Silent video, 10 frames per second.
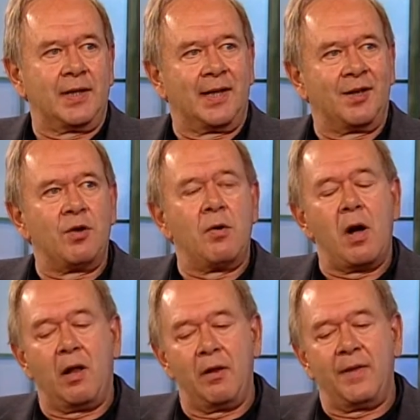and
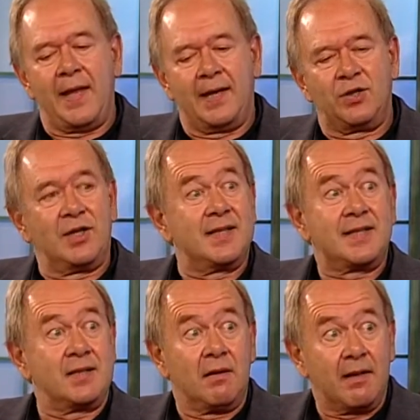although the antigen is
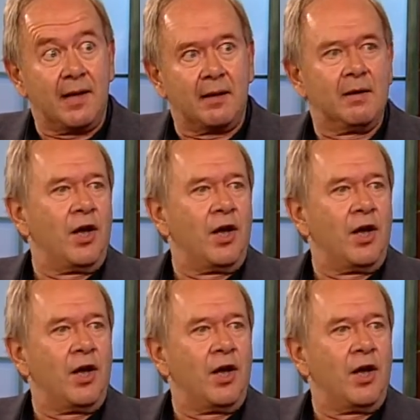still there,